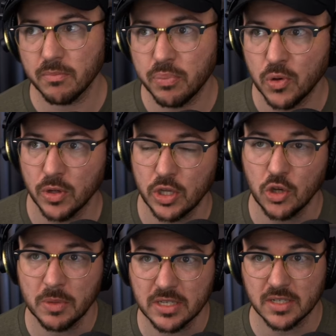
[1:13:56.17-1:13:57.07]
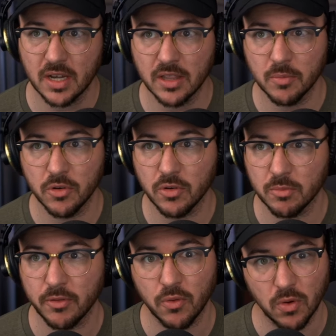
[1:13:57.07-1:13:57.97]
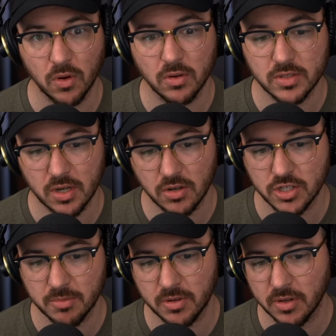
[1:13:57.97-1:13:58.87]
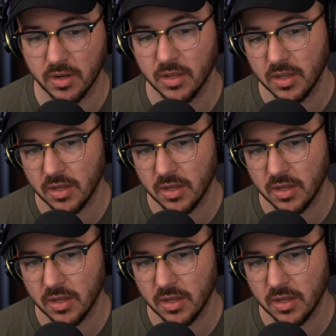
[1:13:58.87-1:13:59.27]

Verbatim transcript: put humans on the moon before Starship could,